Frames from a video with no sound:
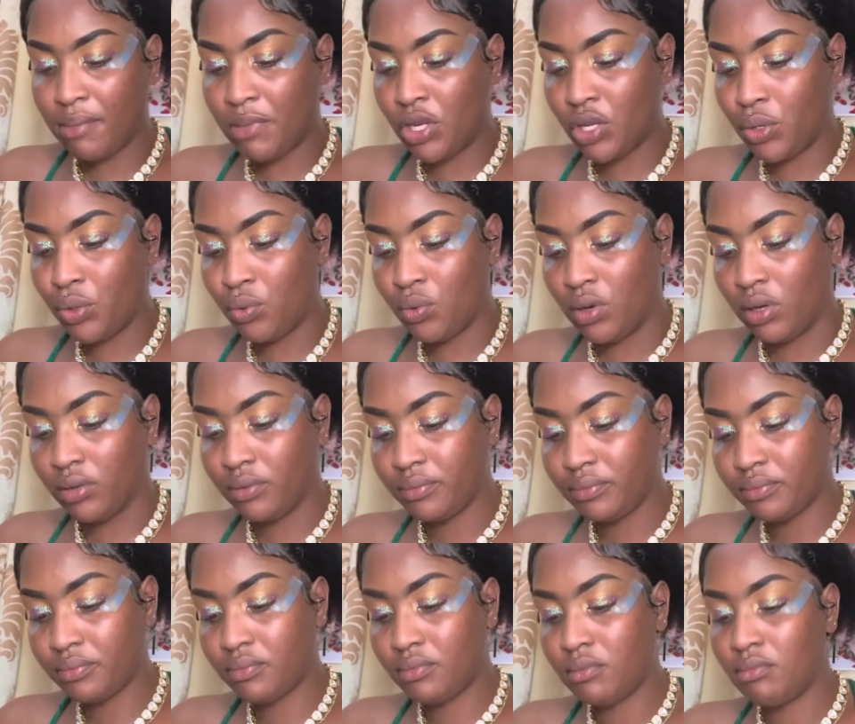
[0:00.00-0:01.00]
me no know.
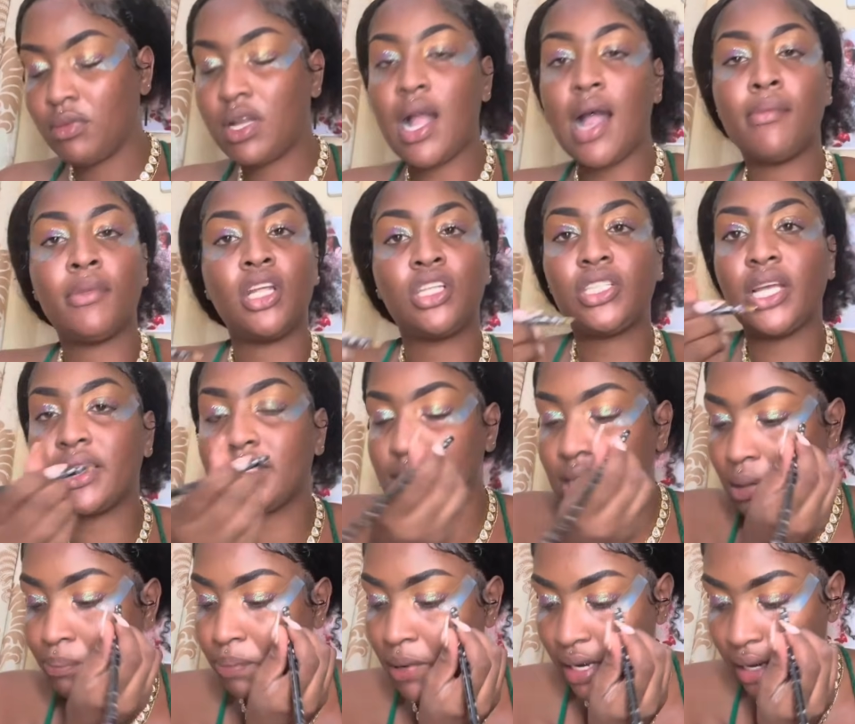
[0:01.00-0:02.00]
Because I'm no check
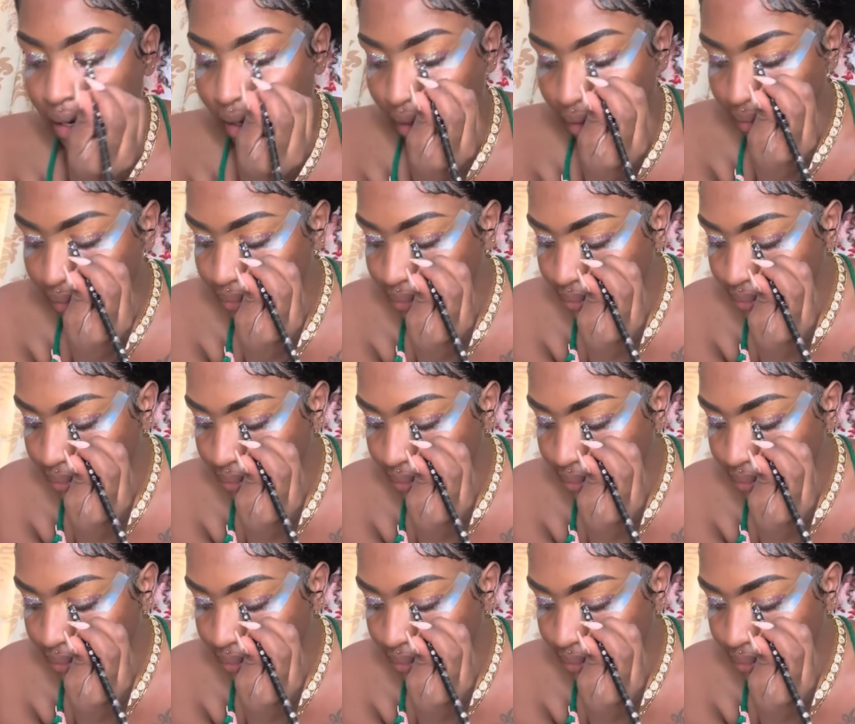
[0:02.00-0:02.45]
stock for her.